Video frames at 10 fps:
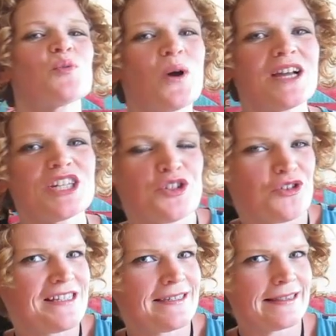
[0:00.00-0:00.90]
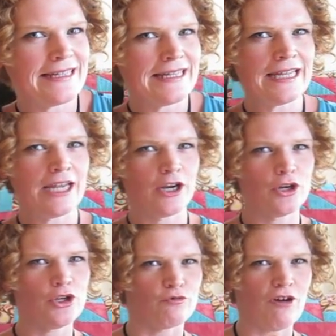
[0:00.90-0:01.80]
everyone, Therese Lean here,
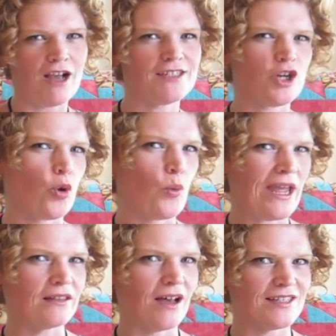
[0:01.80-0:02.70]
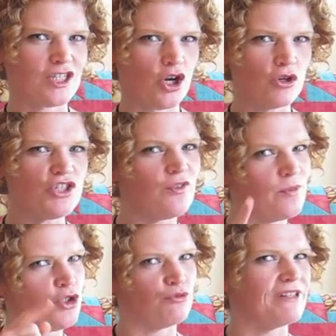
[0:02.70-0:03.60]
your rockstar weight loss coach
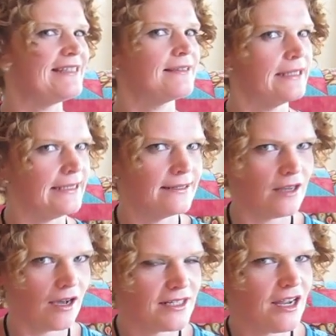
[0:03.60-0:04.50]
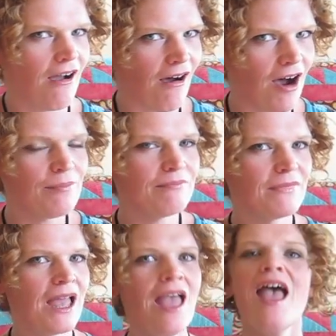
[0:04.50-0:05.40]
from therese lean dot com,
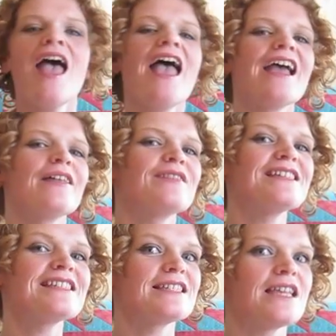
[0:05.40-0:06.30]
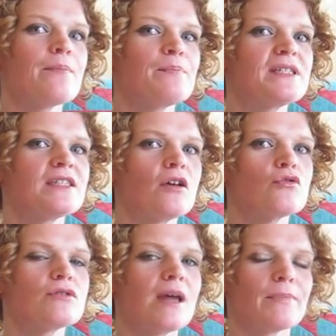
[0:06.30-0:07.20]
and this is
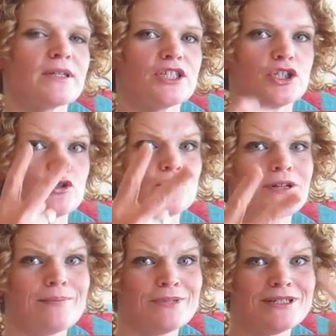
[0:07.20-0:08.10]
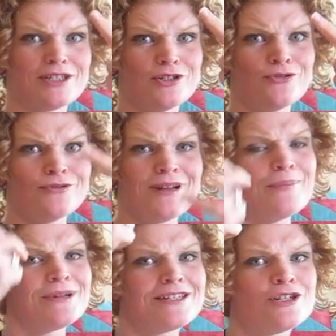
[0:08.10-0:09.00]
episode number two, number two,
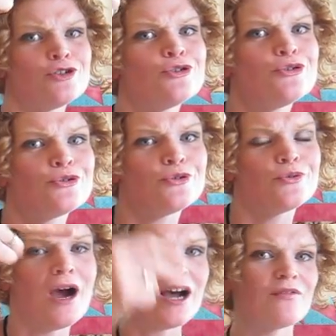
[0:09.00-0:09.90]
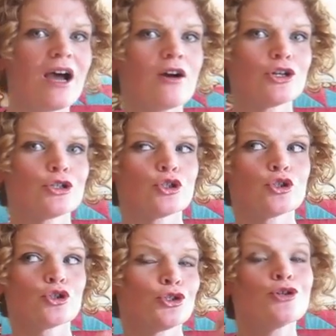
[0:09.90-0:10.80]
number two of our
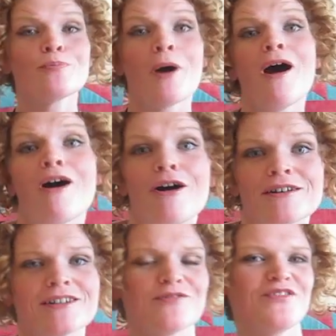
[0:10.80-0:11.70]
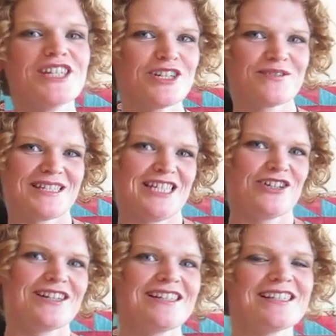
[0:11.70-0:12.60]
two-part video
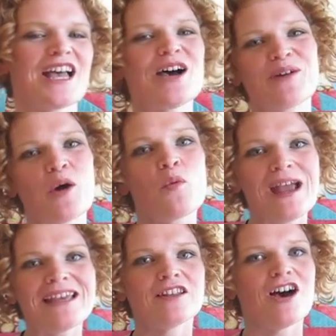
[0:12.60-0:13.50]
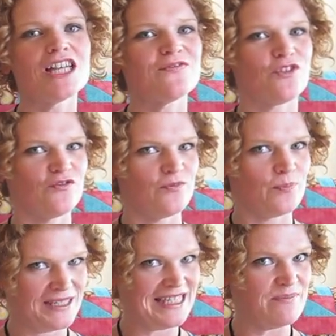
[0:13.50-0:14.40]
series about weight loss for
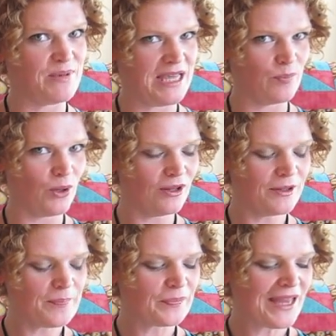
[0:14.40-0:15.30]
busy people.